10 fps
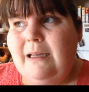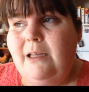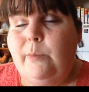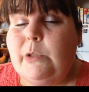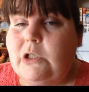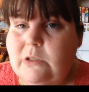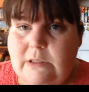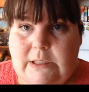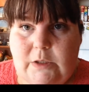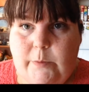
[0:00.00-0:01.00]
He
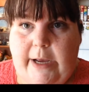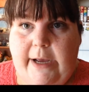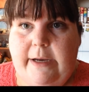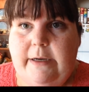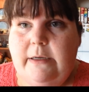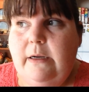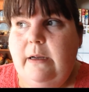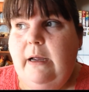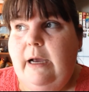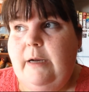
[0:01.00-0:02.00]
pulls so bad,
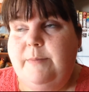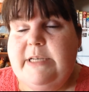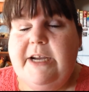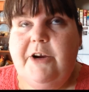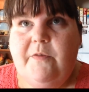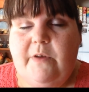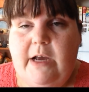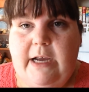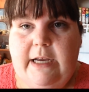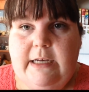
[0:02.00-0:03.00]
and I'm
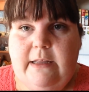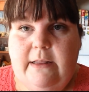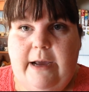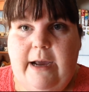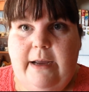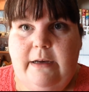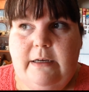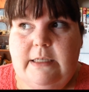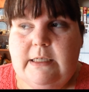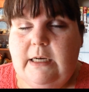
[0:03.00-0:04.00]
terrified that
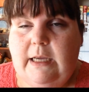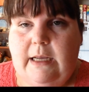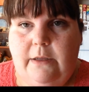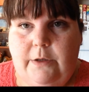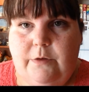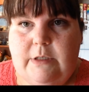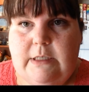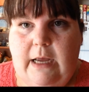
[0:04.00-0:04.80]
he's going to get loose